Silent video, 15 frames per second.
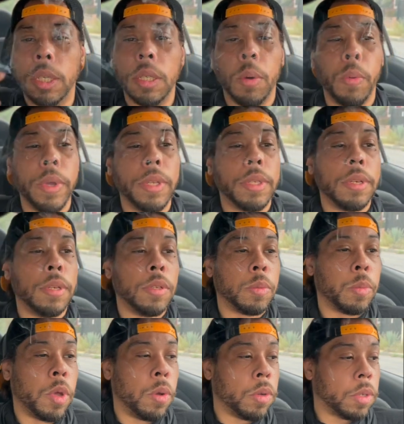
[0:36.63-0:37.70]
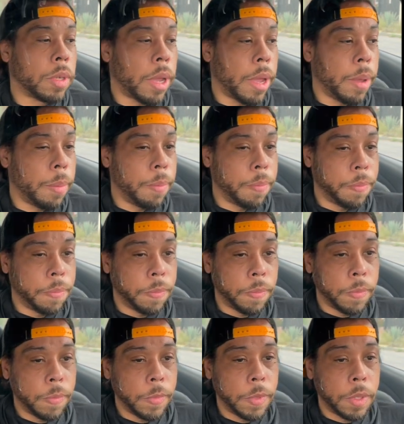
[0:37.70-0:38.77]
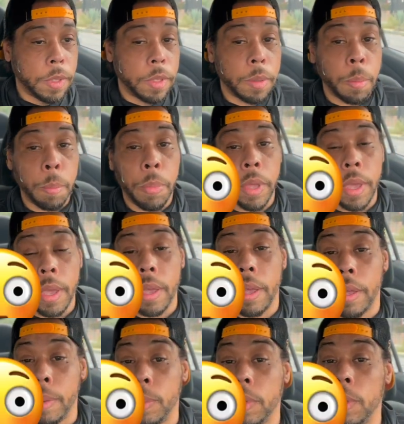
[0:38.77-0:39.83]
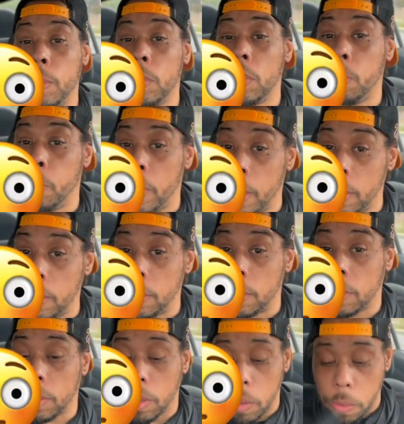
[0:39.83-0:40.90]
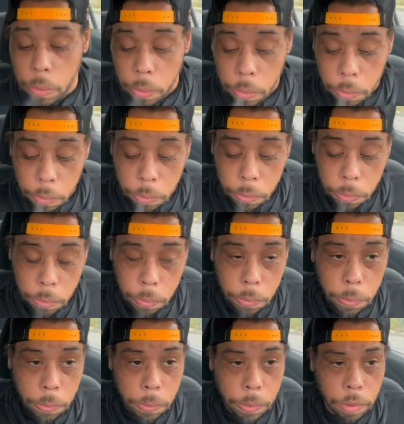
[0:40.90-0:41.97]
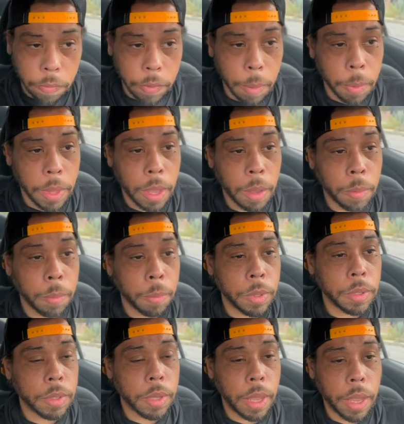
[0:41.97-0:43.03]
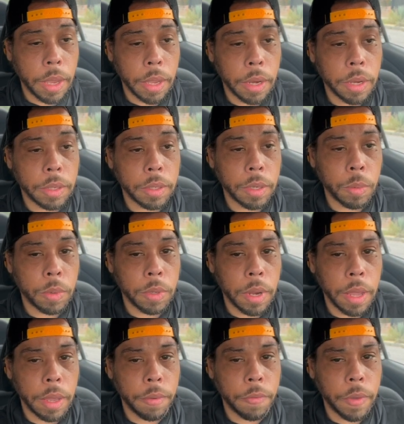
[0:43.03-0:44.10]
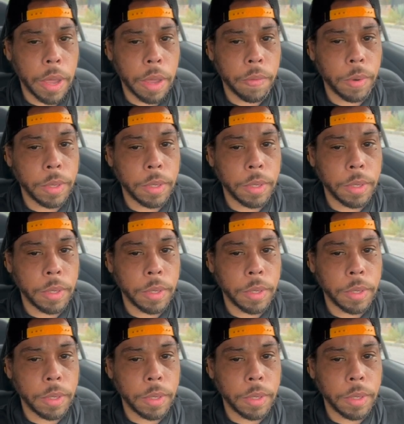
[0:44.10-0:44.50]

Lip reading: Went to the smoke shop to pick up some spice. If I'm not mistaken, that shit was like $5 or